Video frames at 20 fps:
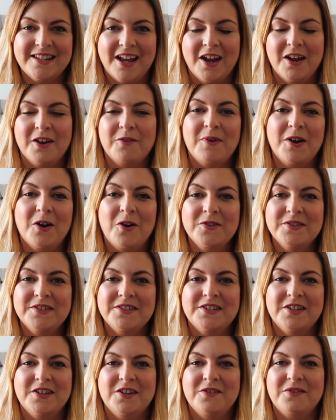so we're on
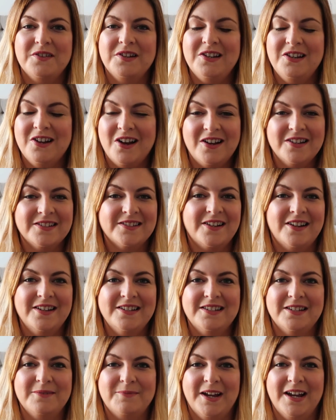to the last
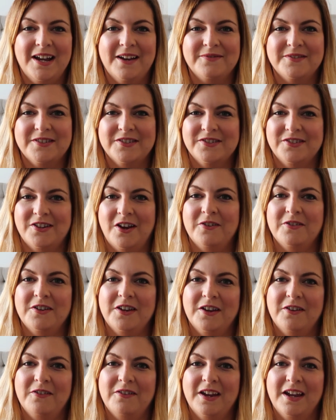item I have to show
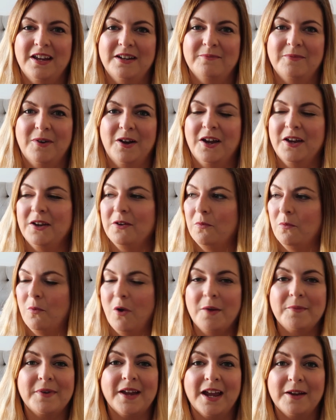you in my
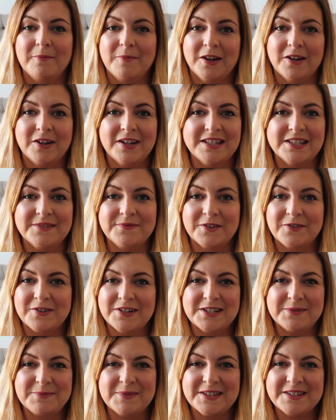what I'm getting my kids for
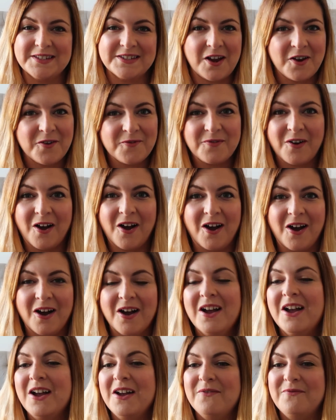Christmas so far
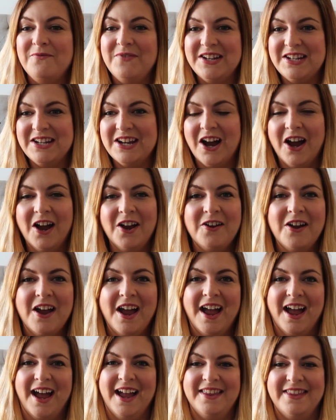video,
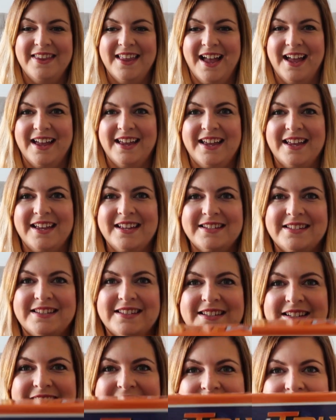and that is
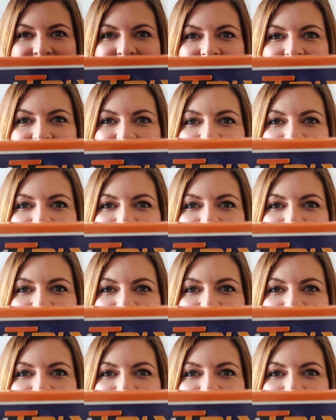it gonna